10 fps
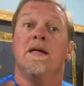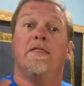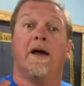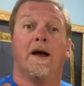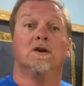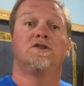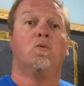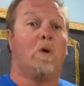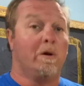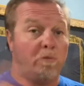There's the
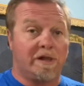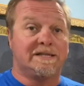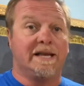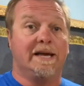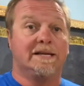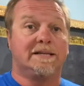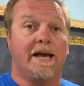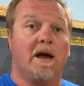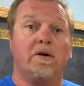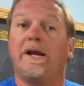one with the
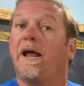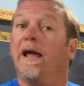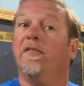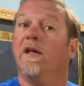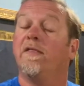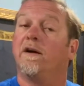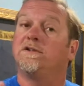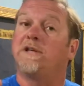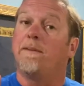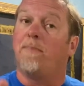CSA on it, and then
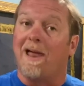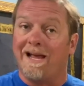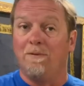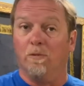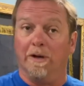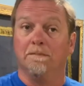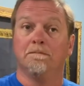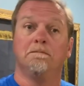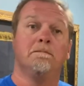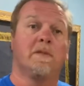there's a plain one
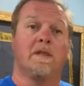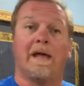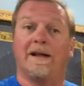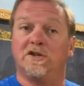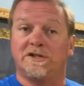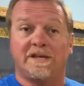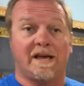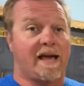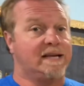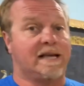that just
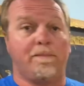has a